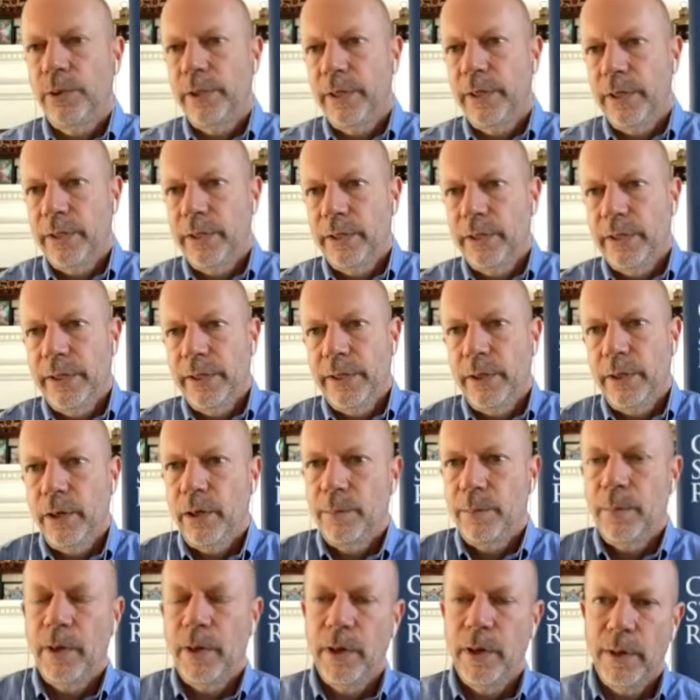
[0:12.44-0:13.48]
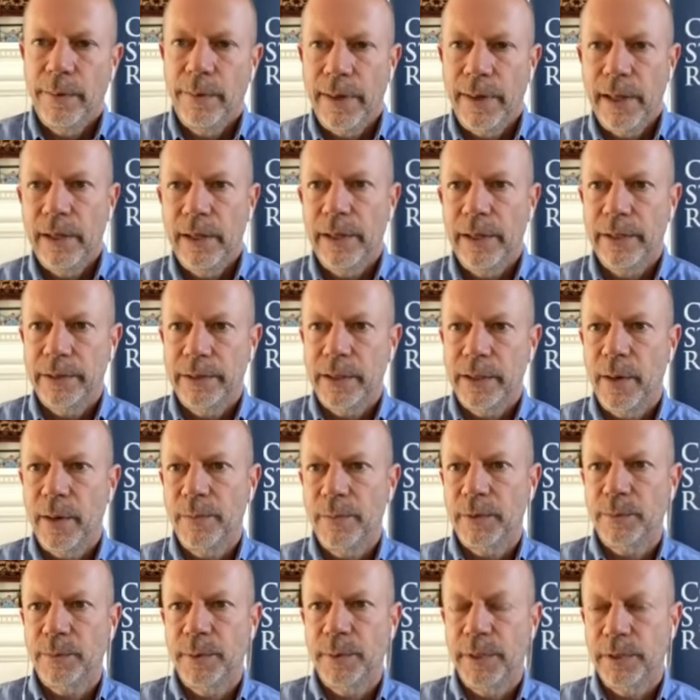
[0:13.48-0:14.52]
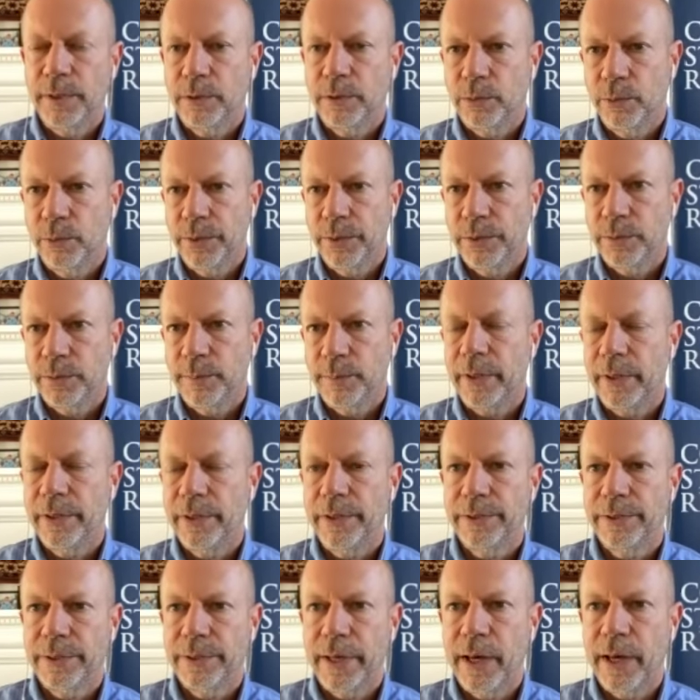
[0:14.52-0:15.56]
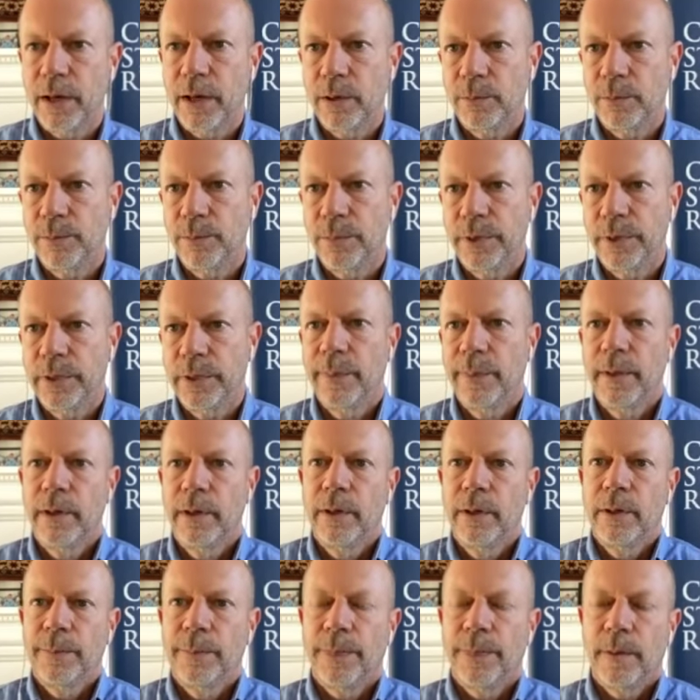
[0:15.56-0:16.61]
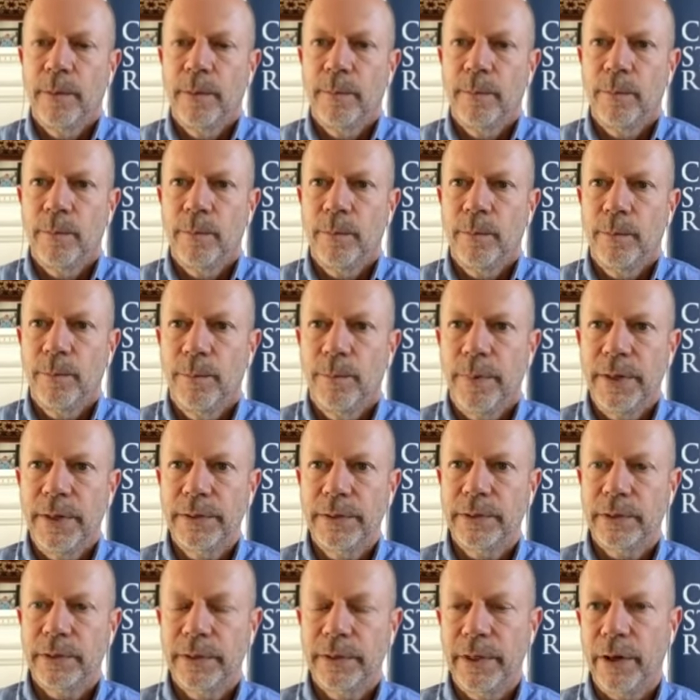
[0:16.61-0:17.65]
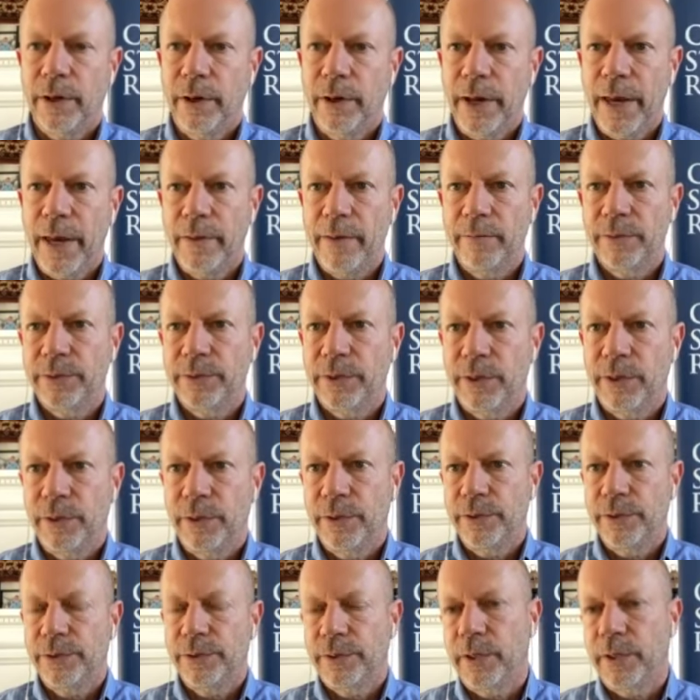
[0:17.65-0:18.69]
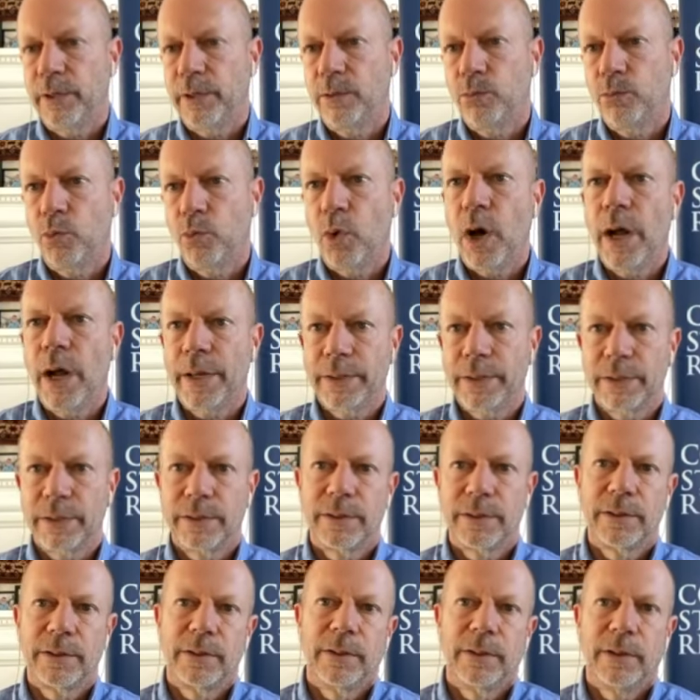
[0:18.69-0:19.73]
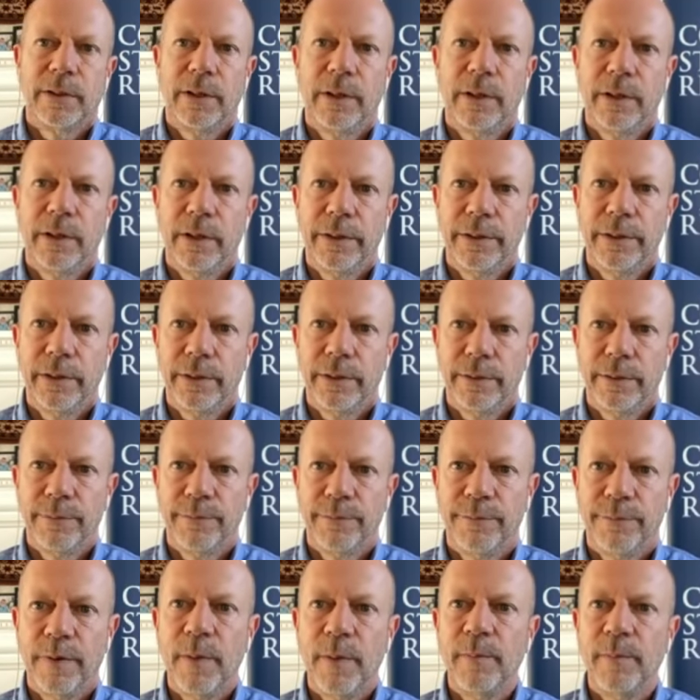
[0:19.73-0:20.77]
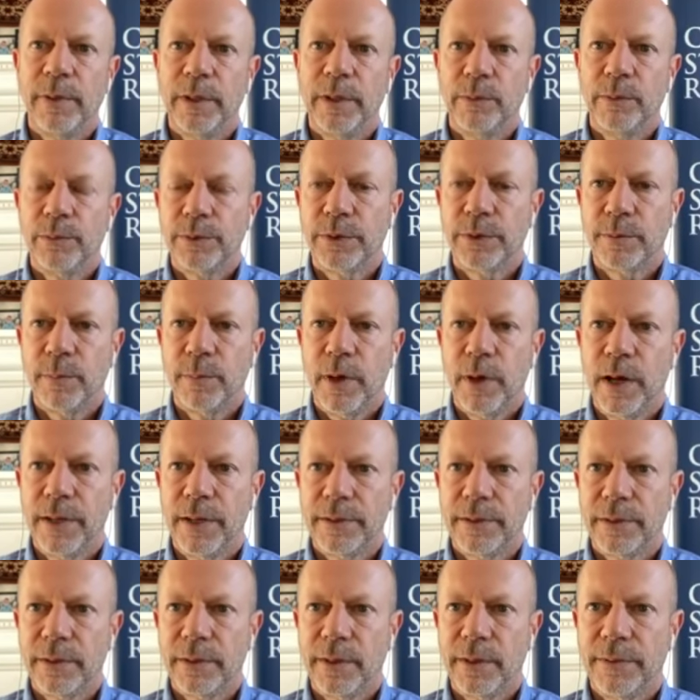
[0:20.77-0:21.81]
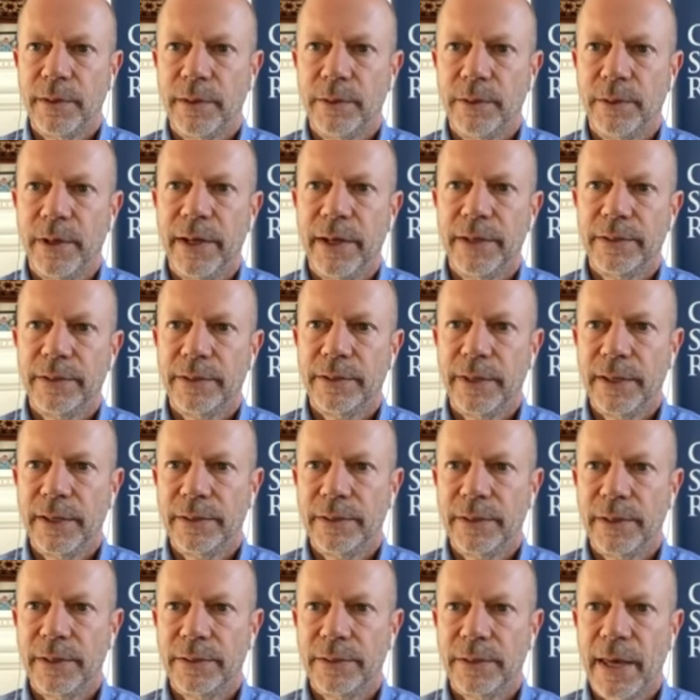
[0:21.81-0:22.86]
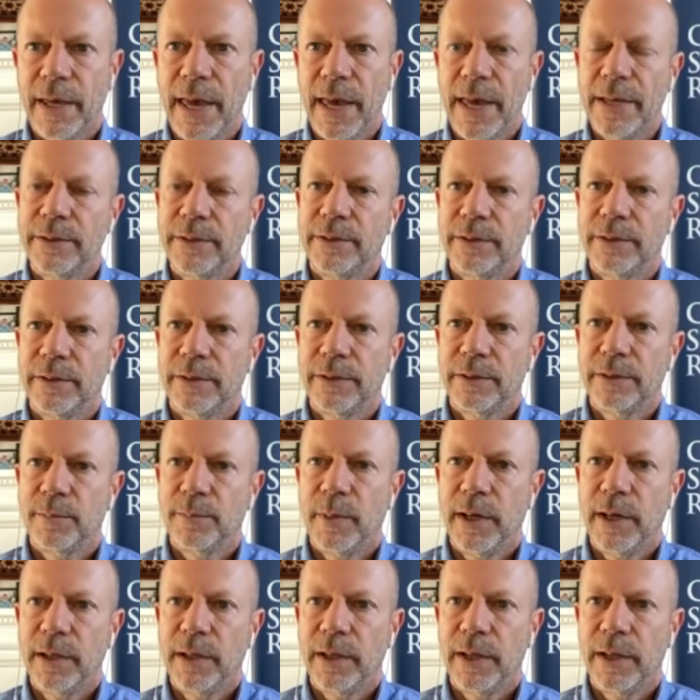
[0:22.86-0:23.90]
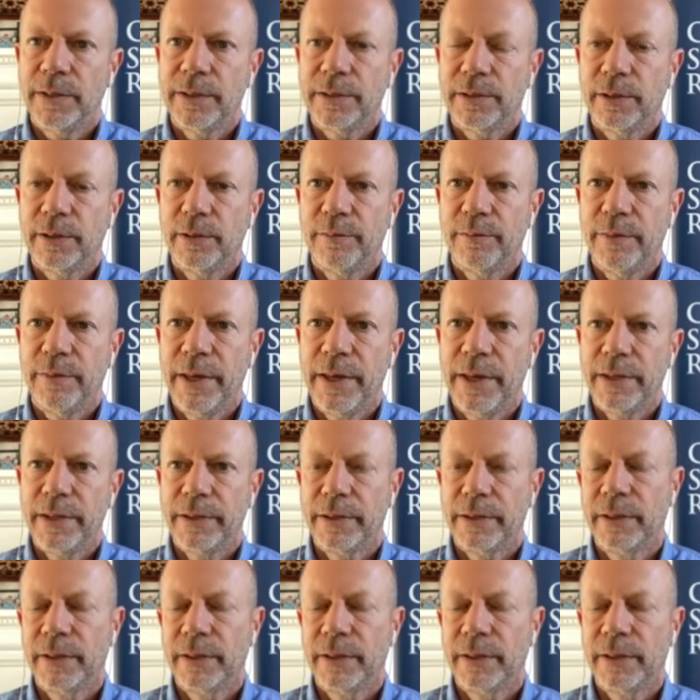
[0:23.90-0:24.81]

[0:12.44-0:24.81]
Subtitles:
And in our LA Times piece, we spell this out, but basically our adversaries can watch the fumbling response that the United States has had to this biological event.